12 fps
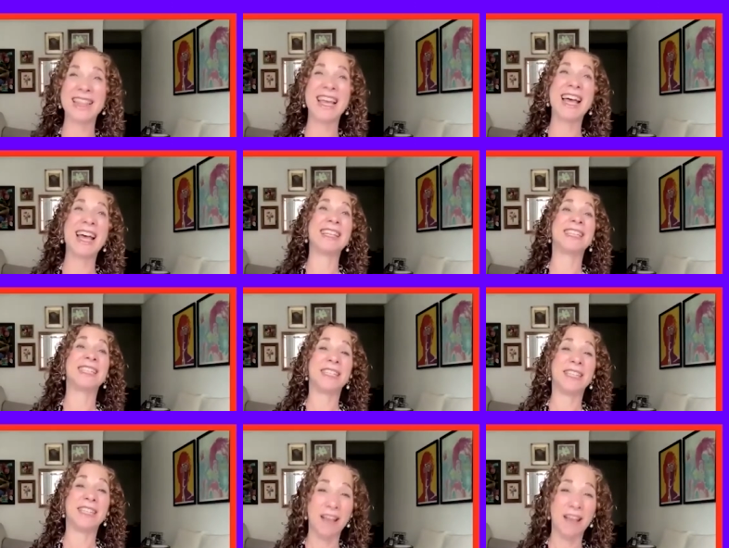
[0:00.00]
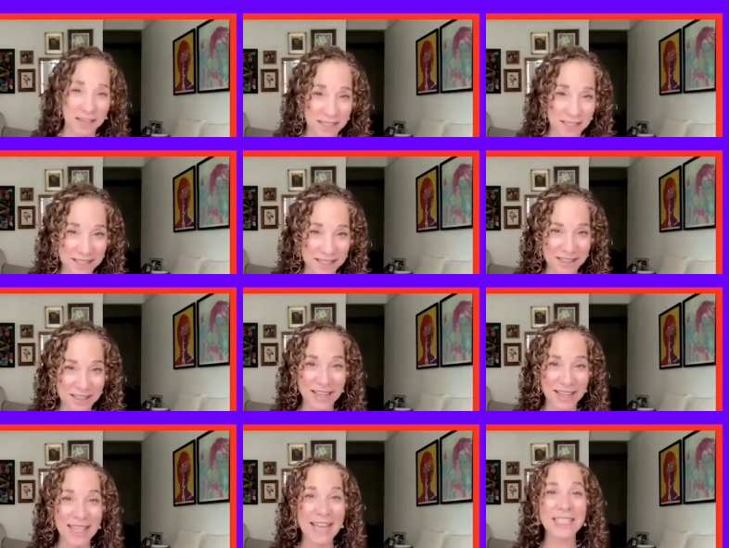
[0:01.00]
that sucks.
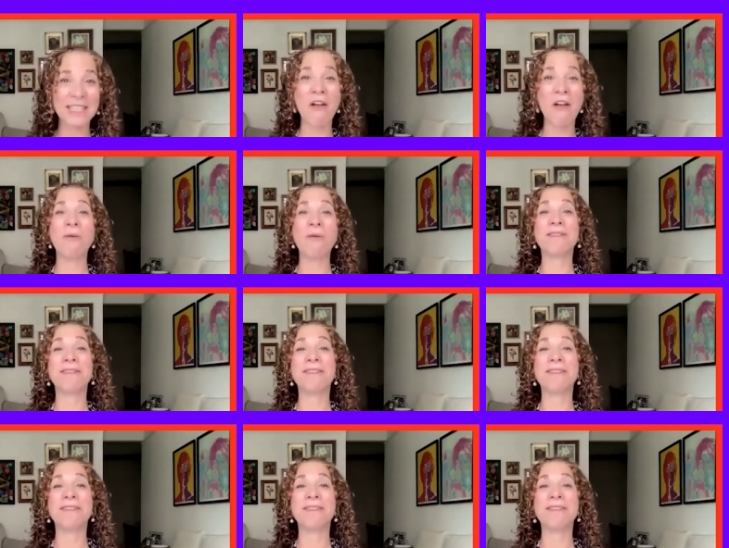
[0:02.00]
Let's go